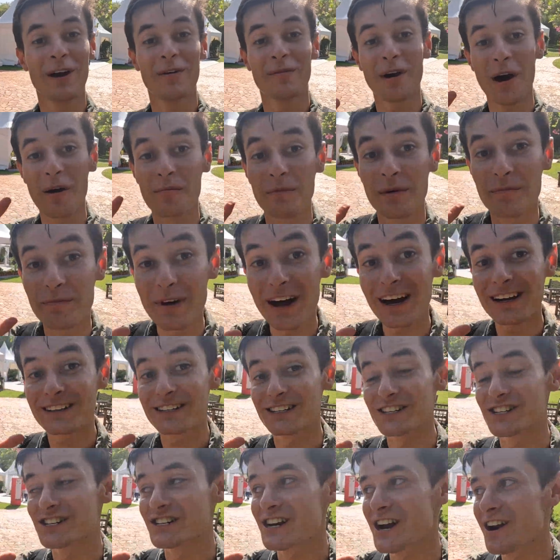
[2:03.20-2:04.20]
I'm about to
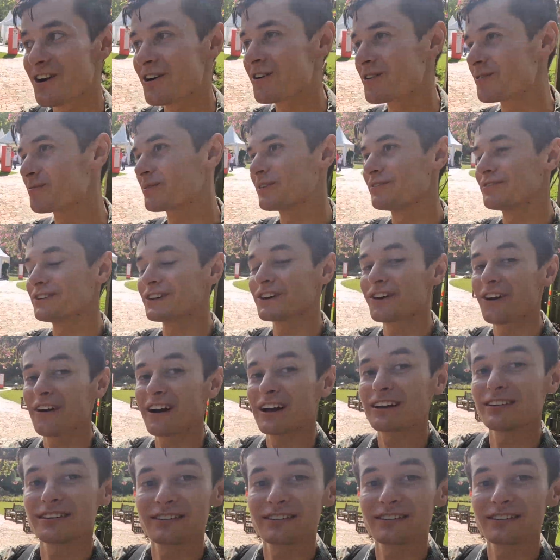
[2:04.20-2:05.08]
share it with you guys.